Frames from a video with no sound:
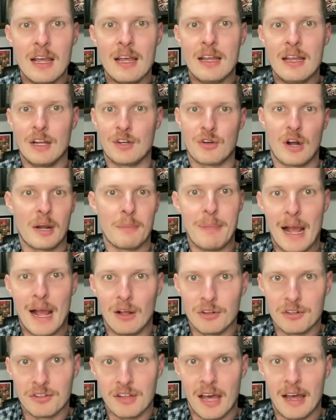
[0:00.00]
and try to
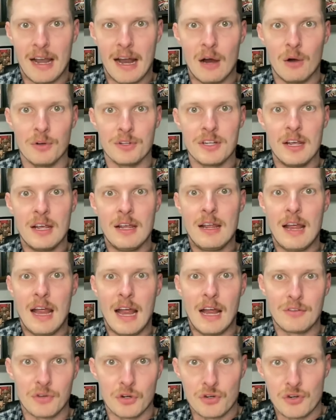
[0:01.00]
balance that out
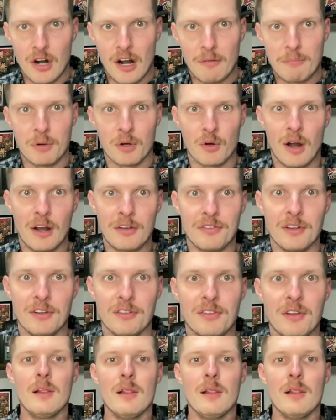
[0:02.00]
as your draft progresses.